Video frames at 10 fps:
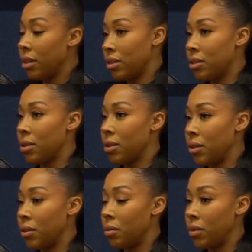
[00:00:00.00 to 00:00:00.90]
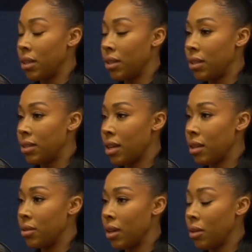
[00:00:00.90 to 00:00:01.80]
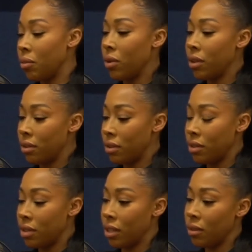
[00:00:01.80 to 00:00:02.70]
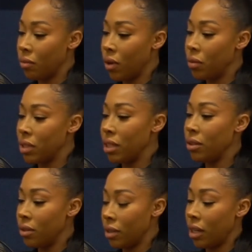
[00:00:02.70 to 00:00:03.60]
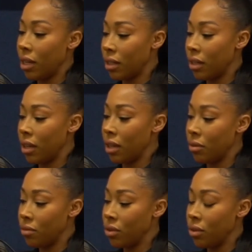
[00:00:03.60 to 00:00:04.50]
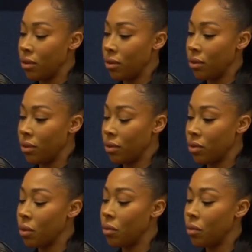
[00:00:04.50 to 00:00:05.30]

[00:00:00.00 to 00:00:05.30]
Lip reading: So we said, okay, what would it look like so